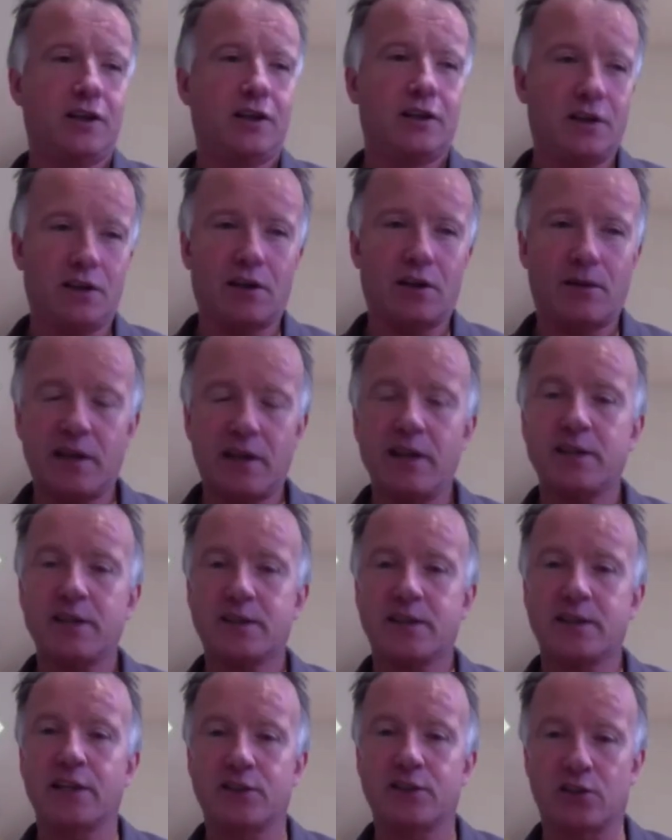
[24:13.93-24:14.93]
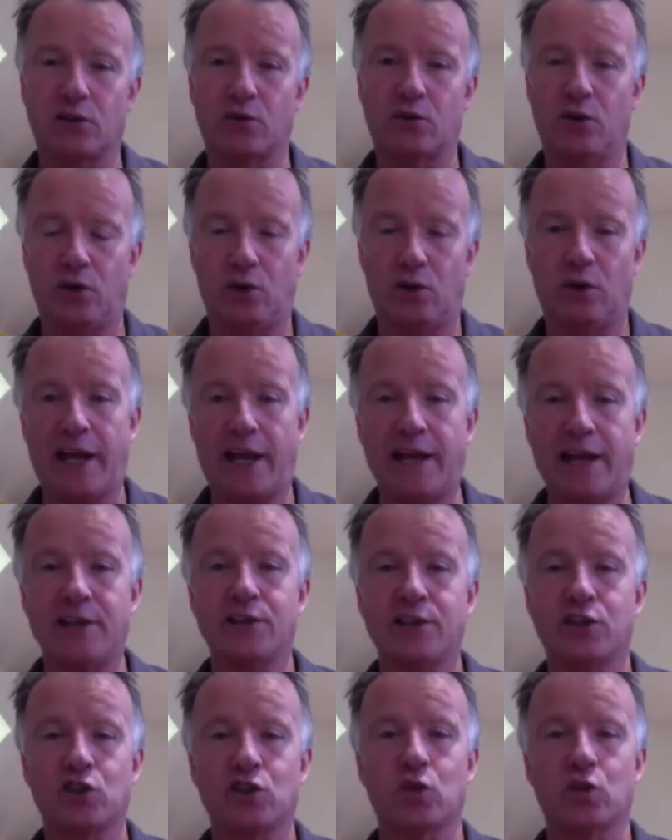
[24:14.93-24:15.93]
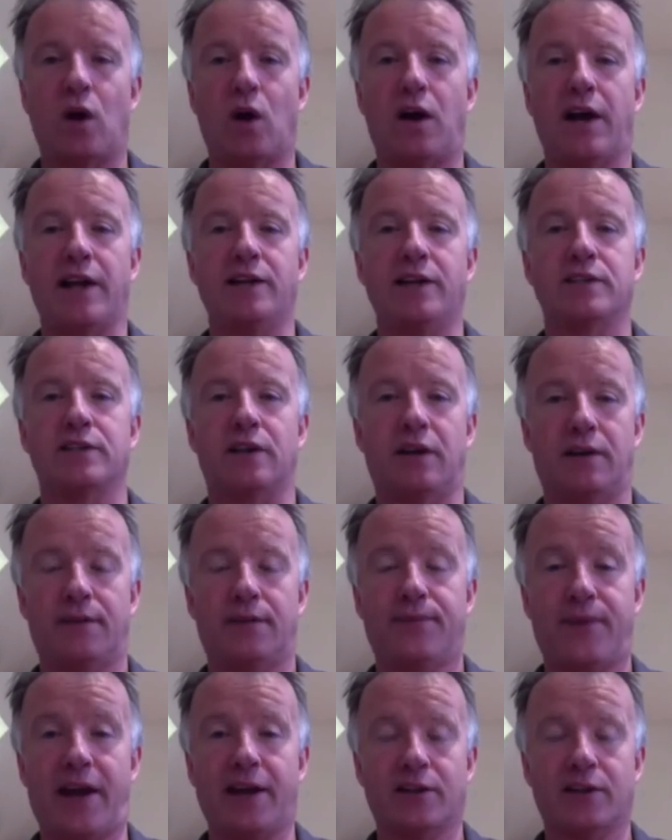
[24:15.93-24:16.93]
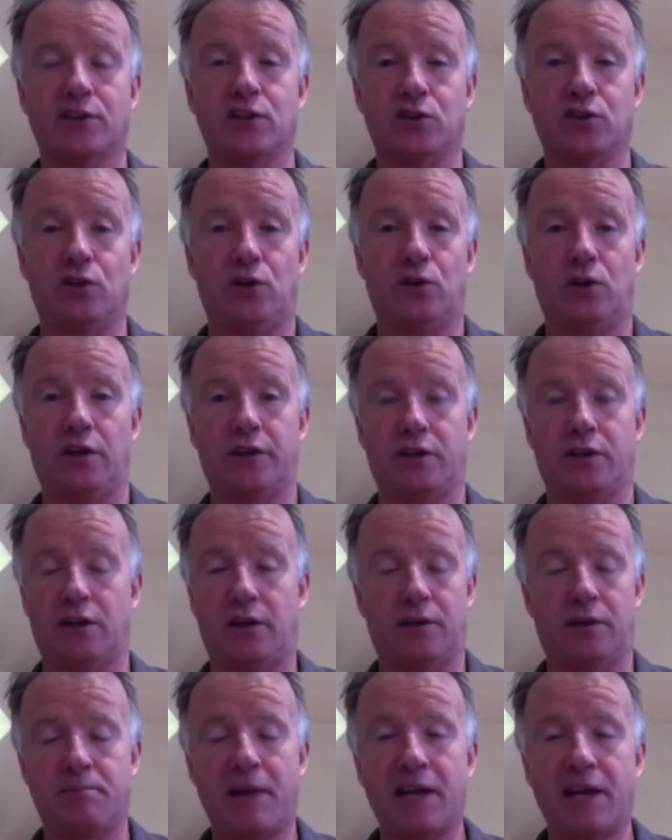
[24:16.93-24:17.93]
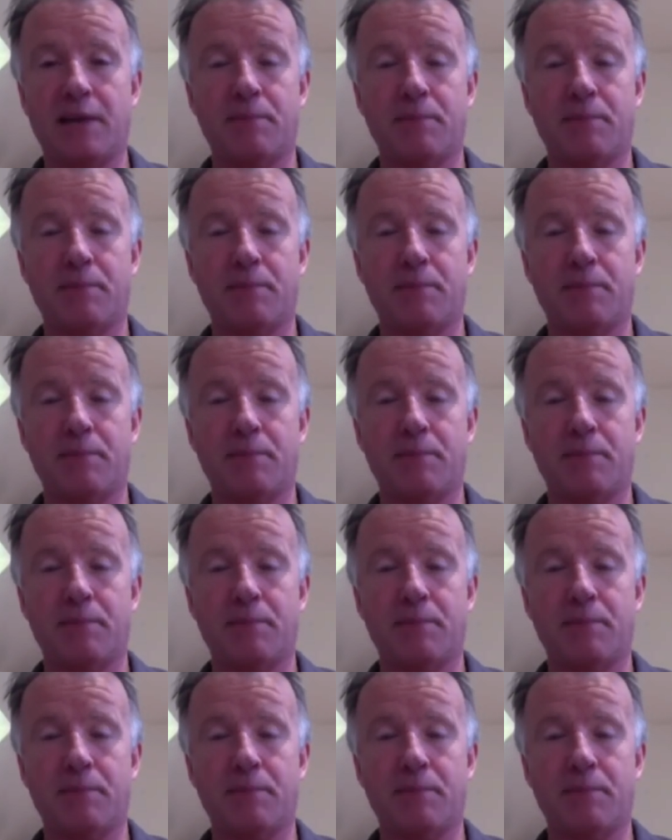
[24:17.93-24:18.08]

You know, these things are all intertwined and affect us all at many,